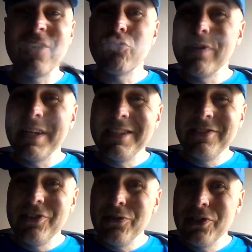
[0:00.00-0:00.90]

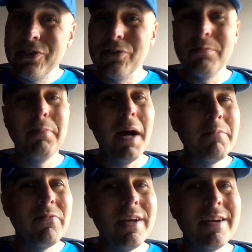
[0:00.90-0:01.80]
Greetings, YouTube.
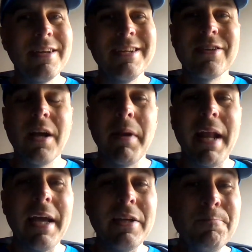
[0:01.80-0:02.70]
Pipe Vader here
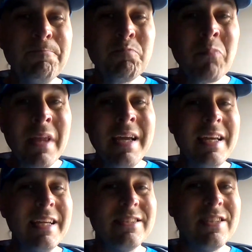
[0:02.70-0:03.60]
coming at you.
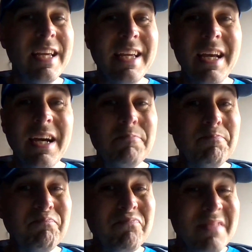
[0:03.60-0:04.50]
It's a
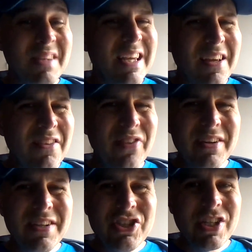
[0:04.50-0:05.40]

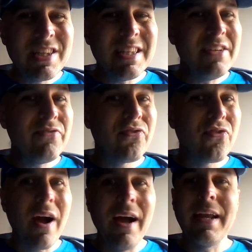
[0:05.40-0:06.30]
very chilly
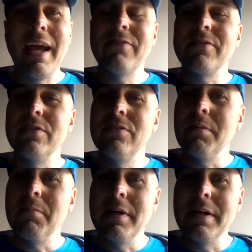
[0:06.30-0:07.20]
Friday afternoon.
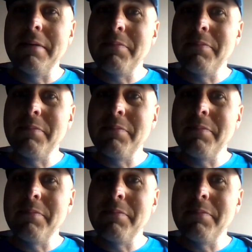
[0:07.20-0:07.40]
I'm